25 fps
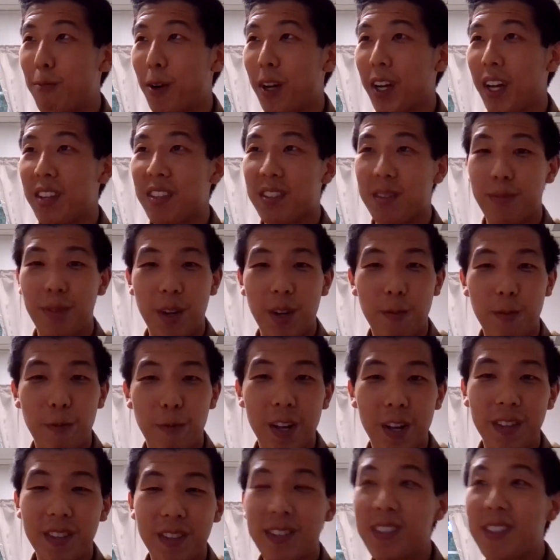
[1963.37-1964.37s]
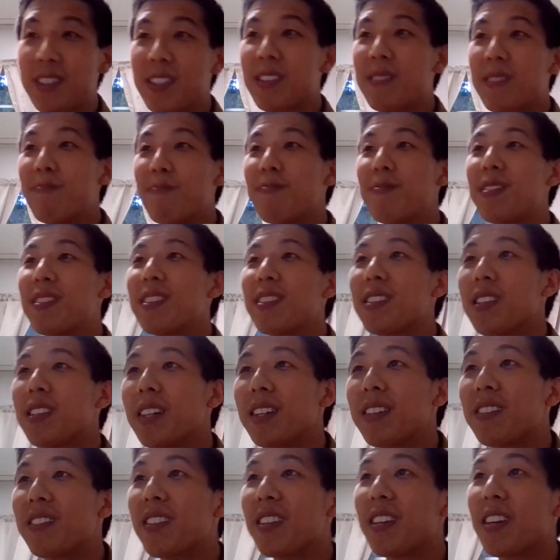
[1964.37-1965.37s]
We're getting some good ones. So
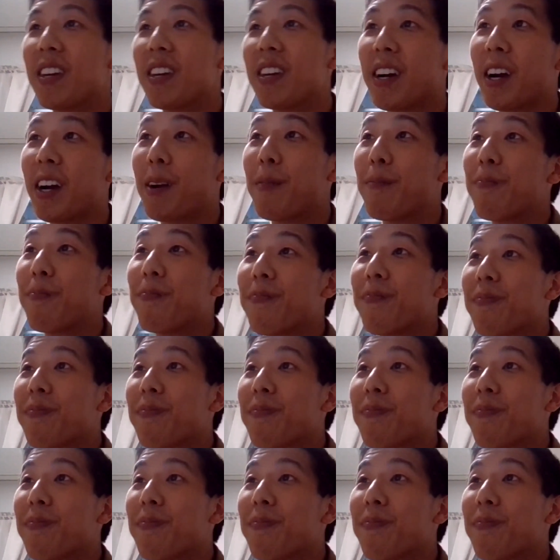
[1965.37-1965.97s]
let's see here.